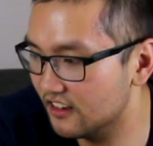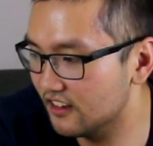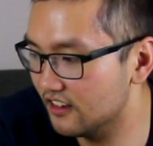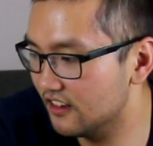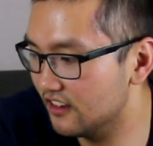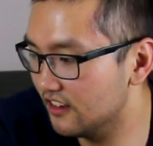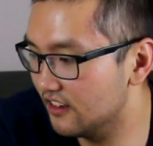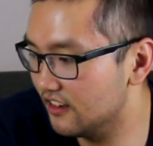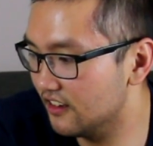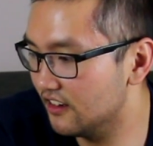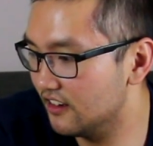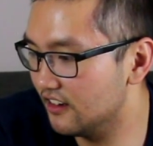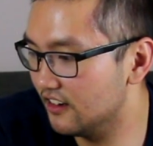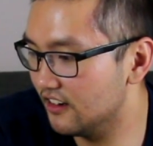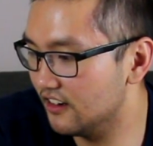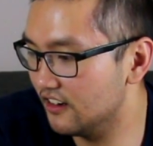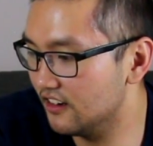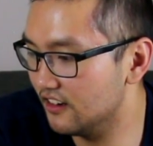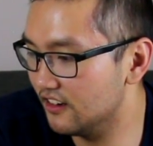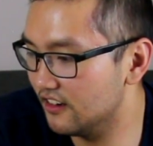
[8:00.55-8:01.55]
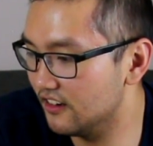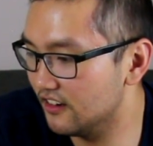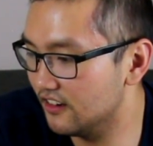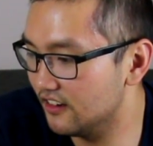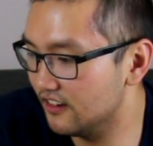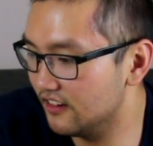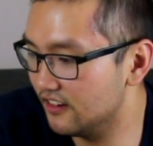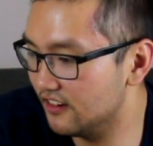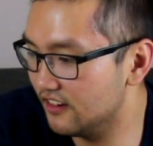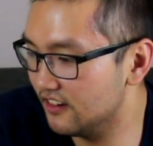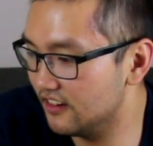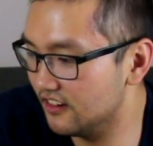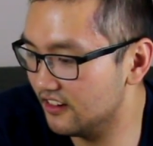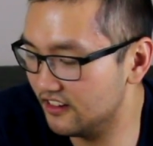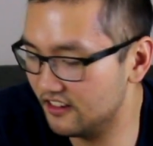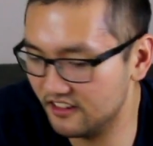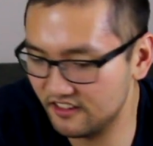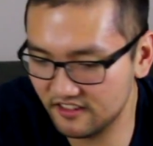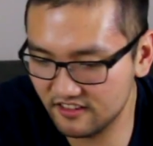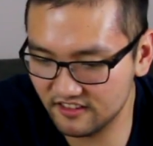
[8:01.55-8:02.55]

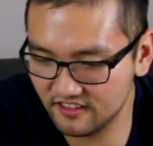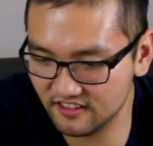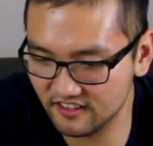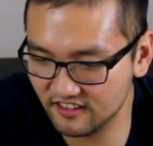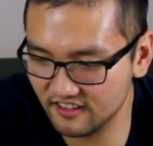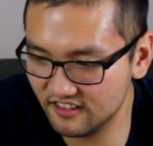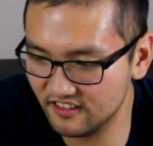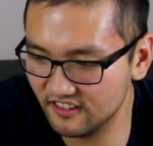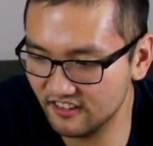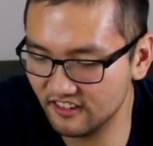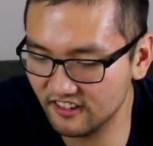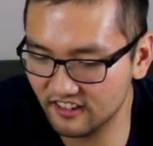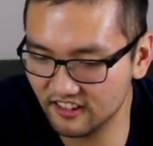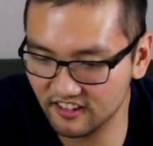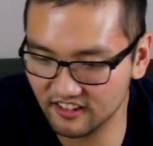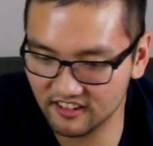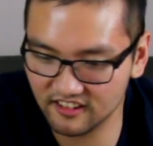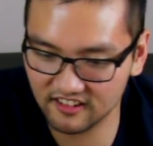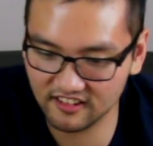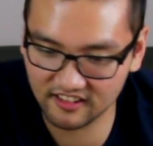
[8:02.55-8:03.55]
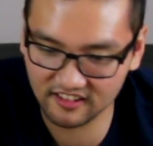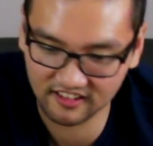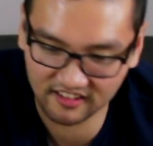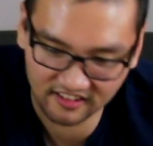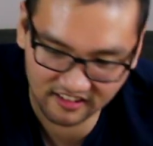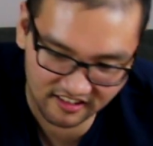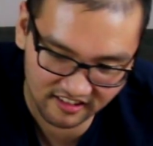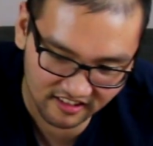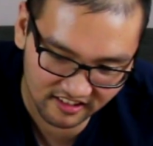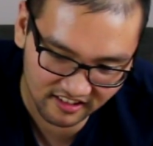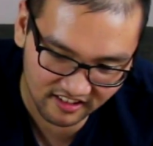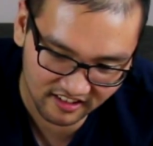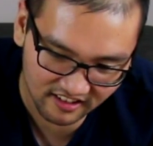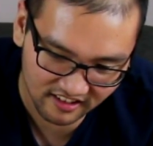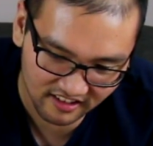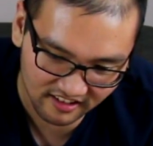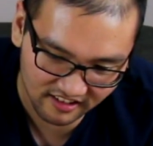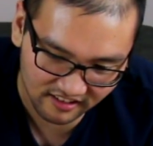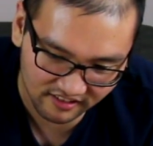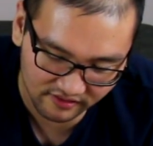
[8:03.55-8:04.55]

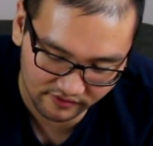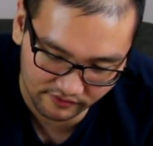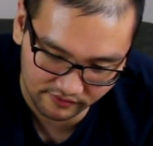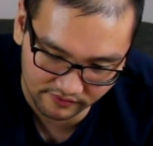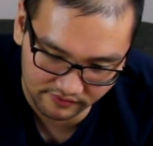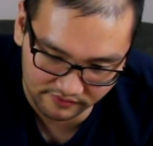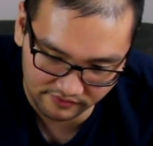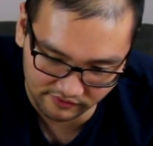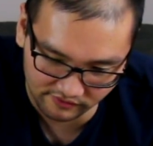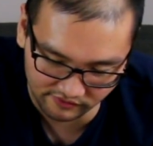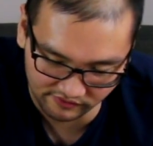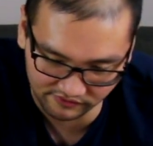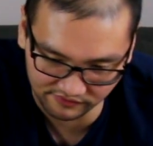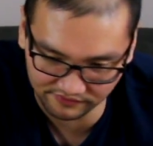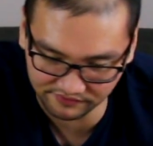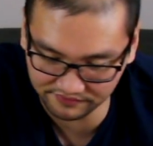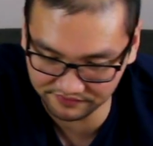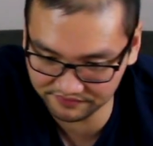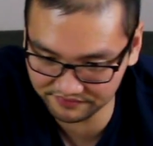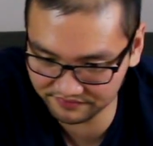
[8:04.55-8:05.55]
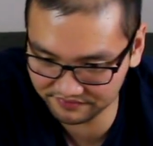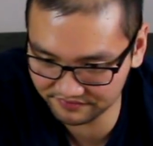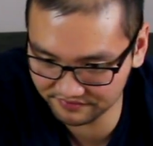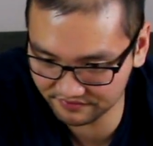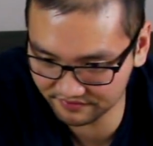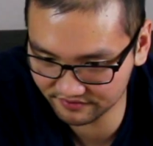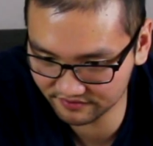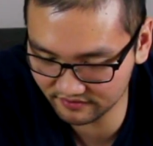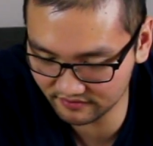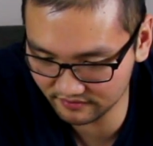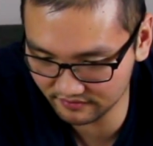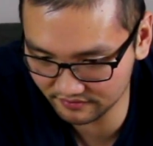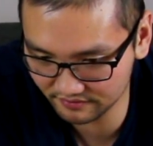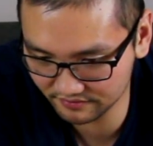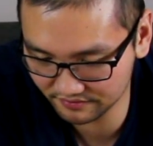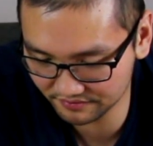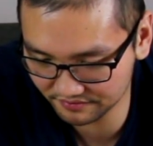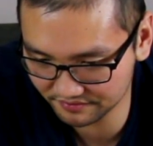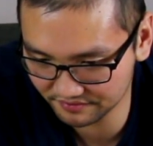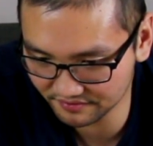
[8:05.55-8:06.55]
The person shown says nothing.